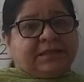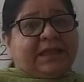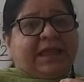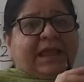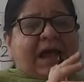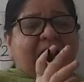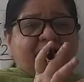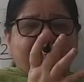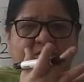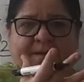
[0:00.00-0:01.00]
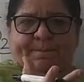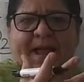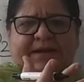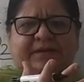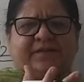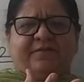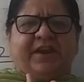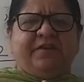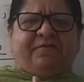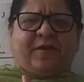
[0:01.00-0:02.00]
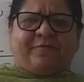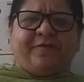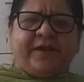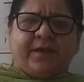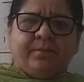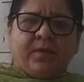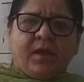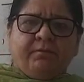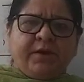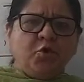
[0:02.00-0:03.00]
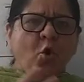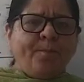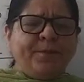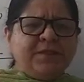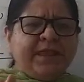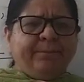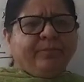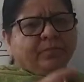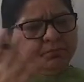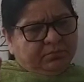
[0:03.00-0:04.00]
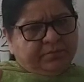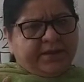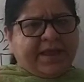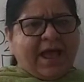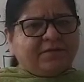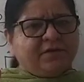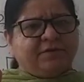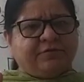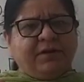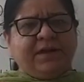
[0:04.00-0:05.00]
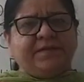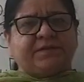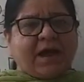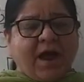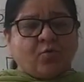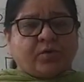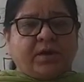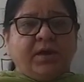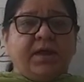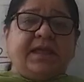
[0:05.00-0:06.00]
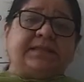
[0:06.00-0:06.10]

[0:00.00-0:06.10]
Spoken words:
The packets are very fluffy. When you open them, the gas is released out.